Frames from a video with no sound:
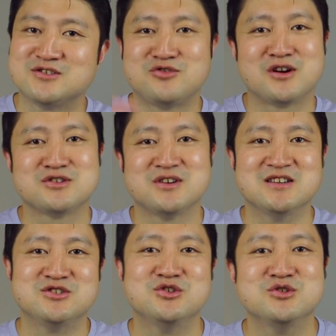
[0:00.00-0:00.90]
structure
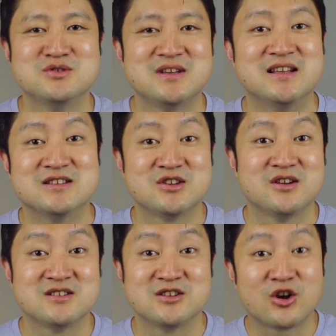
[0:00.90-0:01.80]
is used in
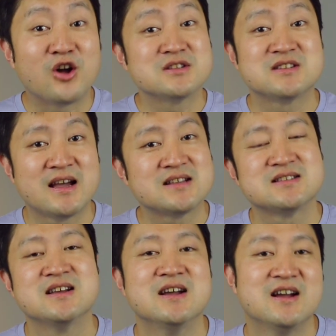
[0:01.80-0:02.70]
certain contexts,